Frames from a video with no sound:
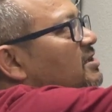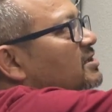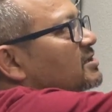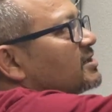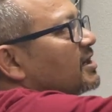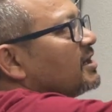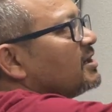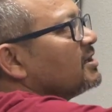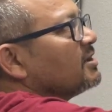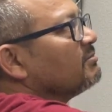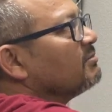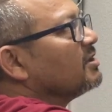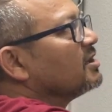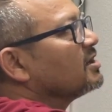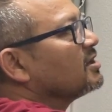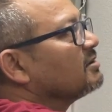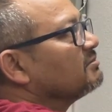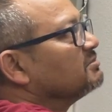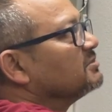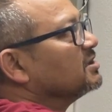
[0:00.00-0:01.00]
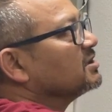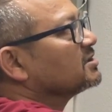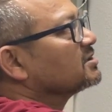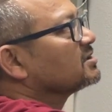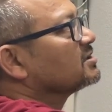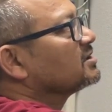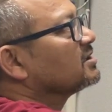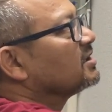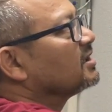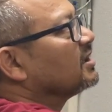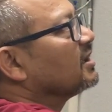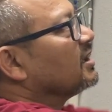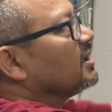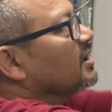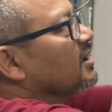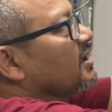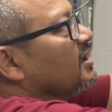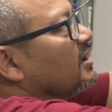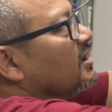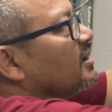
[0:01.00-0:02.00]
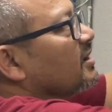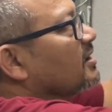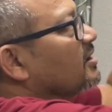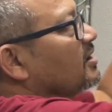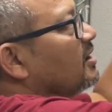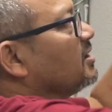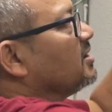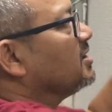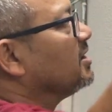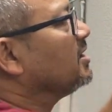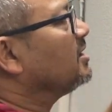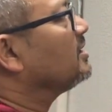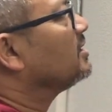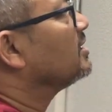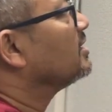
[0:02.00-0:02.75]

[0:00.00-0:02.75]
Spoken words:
is right in the middle of this, cut it